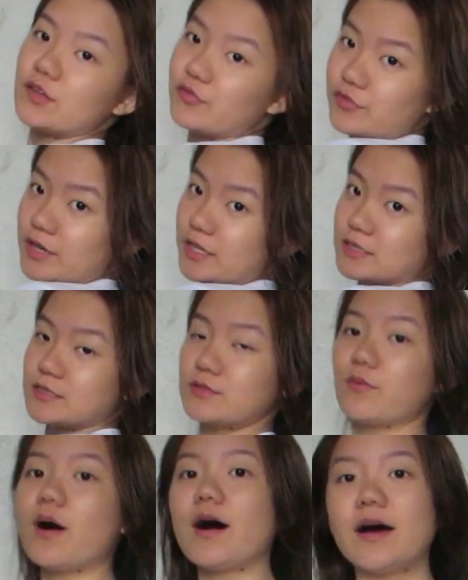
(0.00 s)
is the first
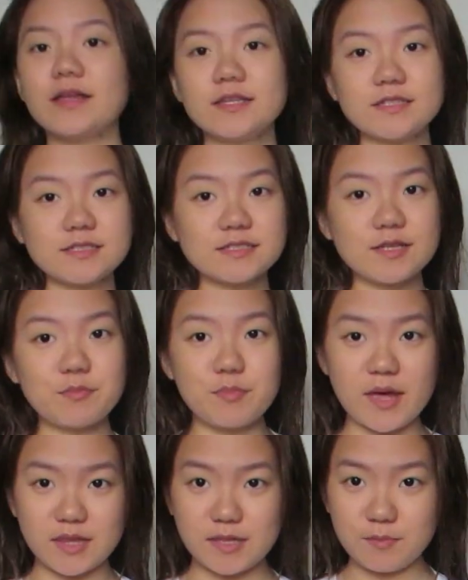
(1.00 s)
one. This is the
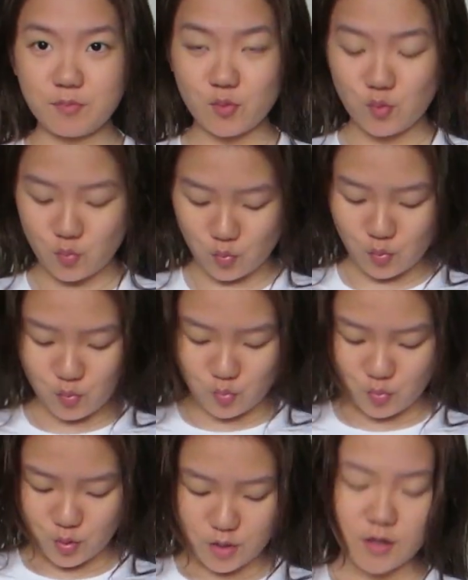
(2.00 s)
Betty Boo.
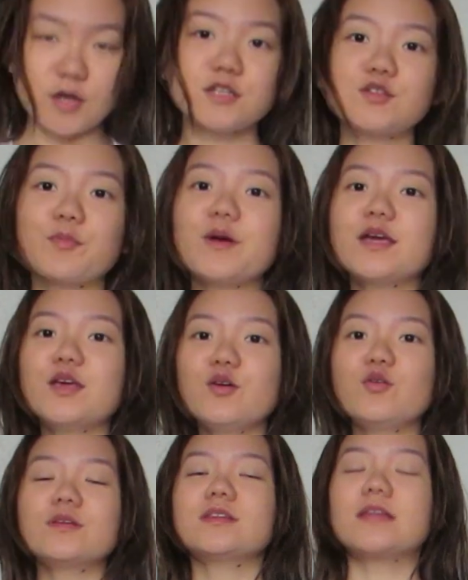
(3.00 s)
Super
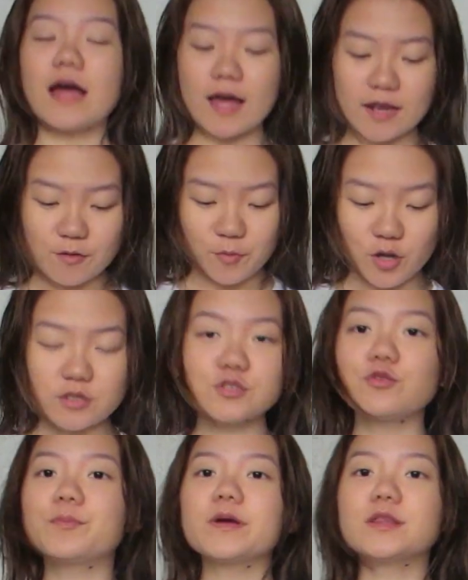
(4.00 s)
cute. Alam mo,
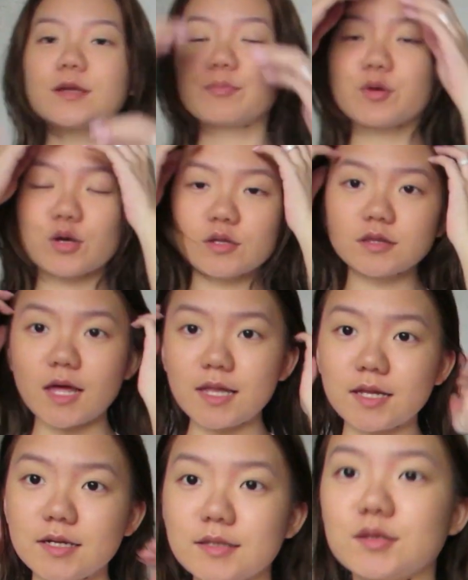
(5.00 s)
super trip ko yung
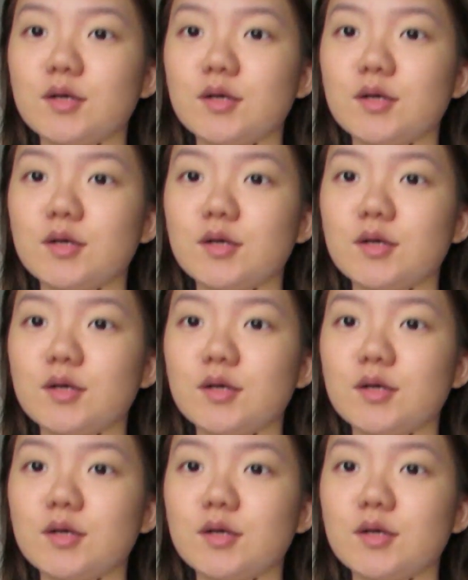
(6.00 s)
tela na